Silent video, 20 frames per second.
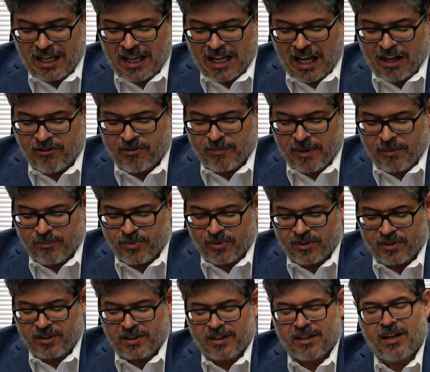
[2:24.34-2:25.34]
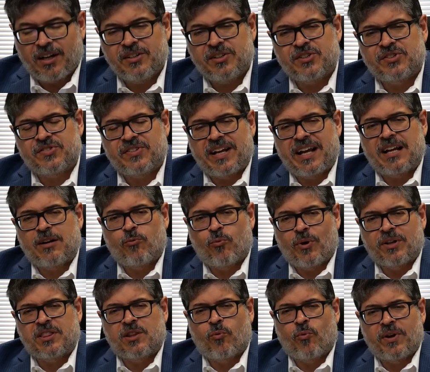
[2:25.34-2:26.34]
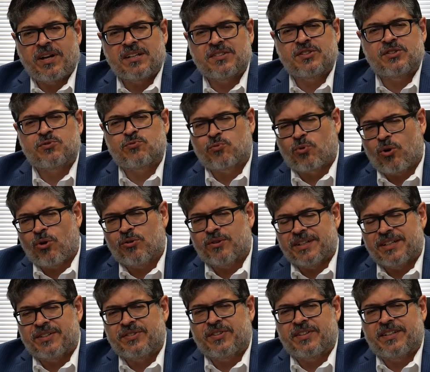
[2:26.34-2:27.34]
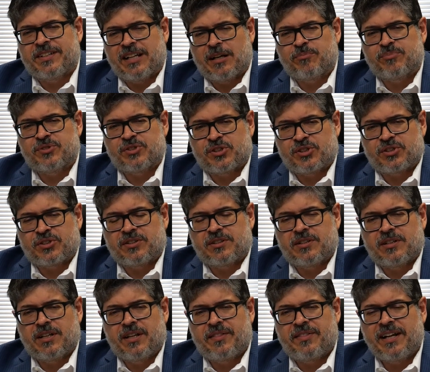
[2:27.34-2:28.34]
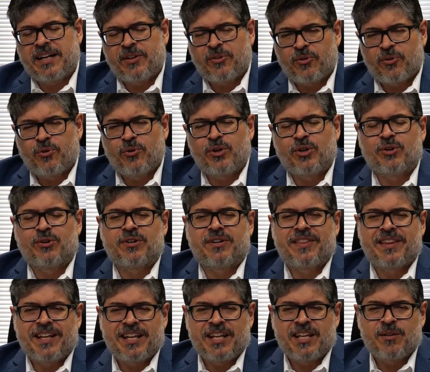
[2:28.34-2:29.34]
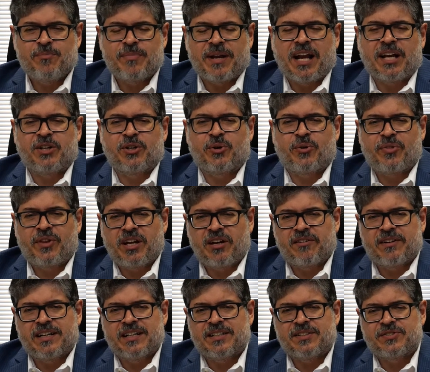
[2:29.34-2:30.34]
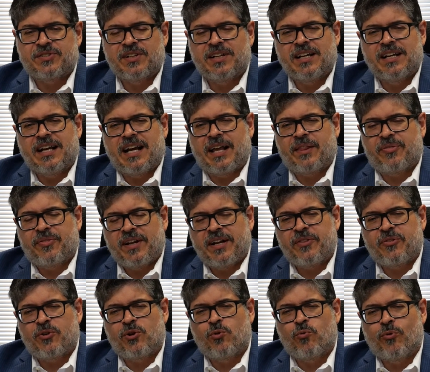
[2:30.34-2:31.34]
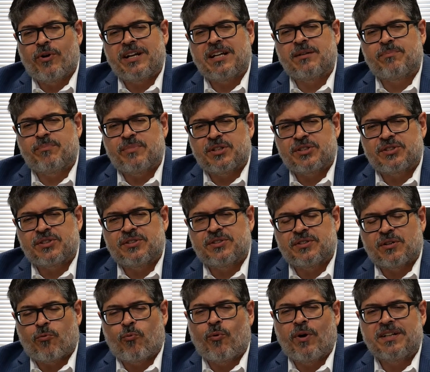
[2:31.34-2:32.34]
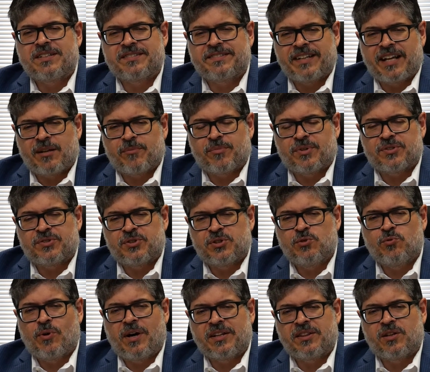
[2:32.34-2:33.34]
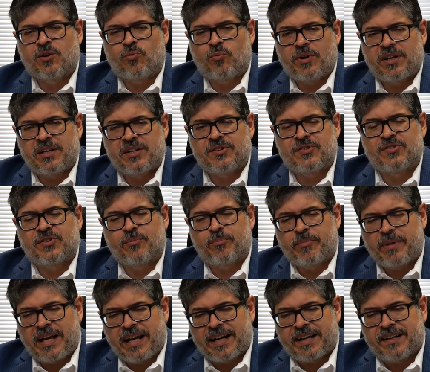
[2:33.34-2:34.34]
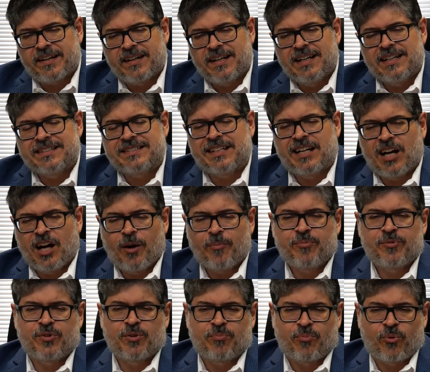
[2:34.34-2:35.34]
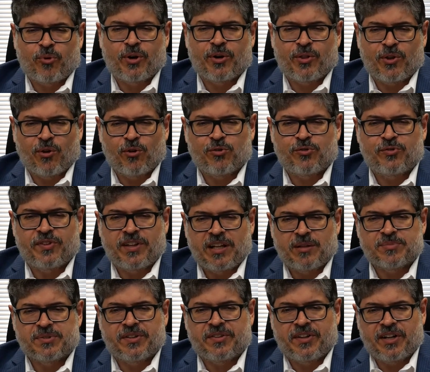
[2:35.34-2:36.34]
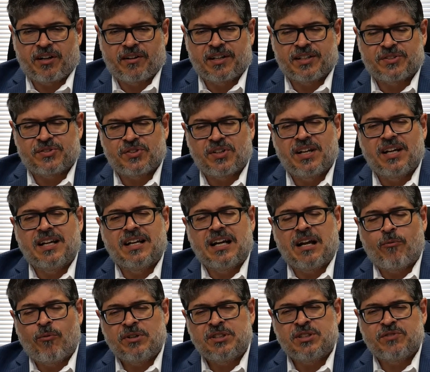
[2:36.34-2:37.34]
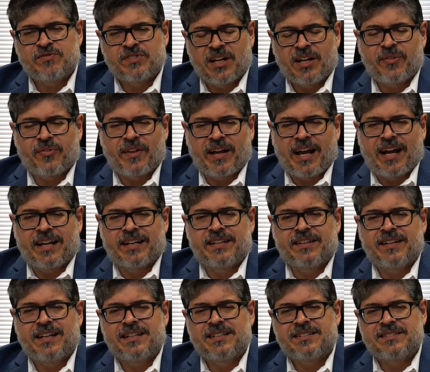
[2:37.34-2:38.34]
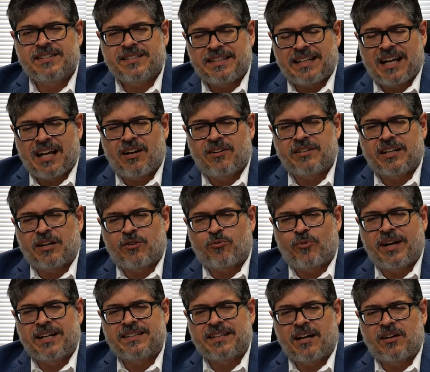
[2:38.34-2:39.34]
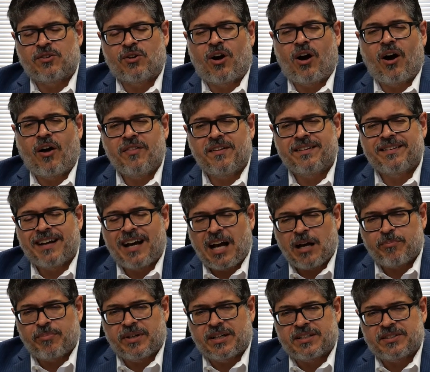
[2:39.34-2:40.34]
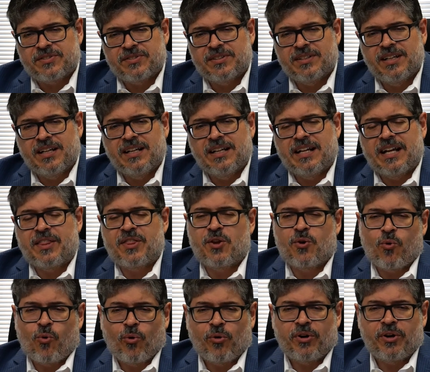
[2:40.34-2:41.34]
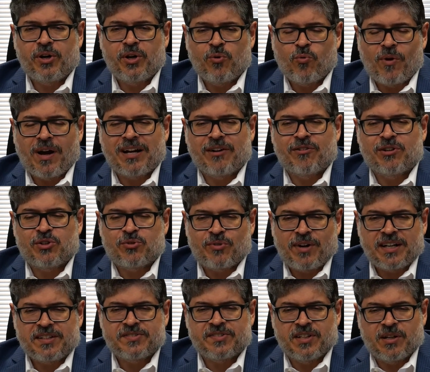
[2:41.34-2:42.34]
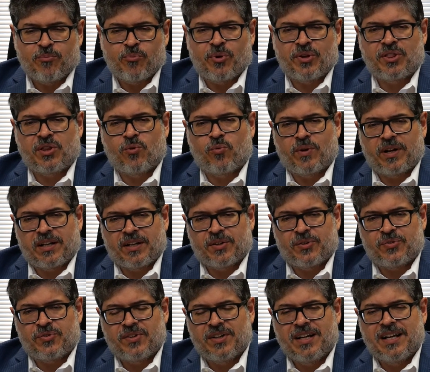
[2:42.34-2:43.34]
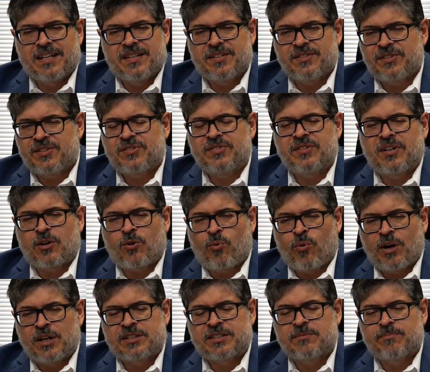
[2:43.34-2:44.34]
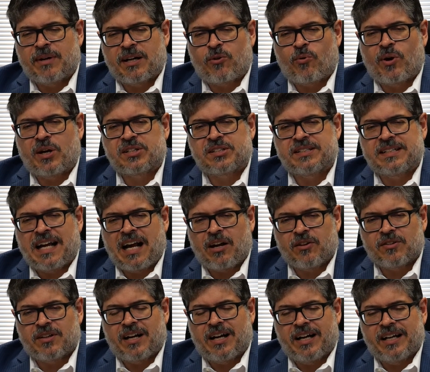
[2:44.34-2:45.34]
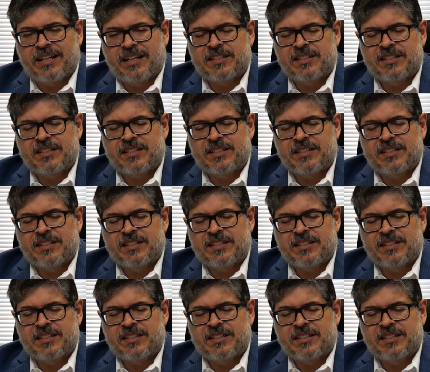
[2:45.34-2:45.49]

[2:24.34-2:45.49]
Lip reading: And remember, understand what the witness's role is in deposition. Think through your theme and your theories, and think through what admissions and what statements you want the witness to make to help support those themes and theories. And once you've done that, then sit down and write down all the topics in the order you want to address them with the witness. This isn't a question by question outline.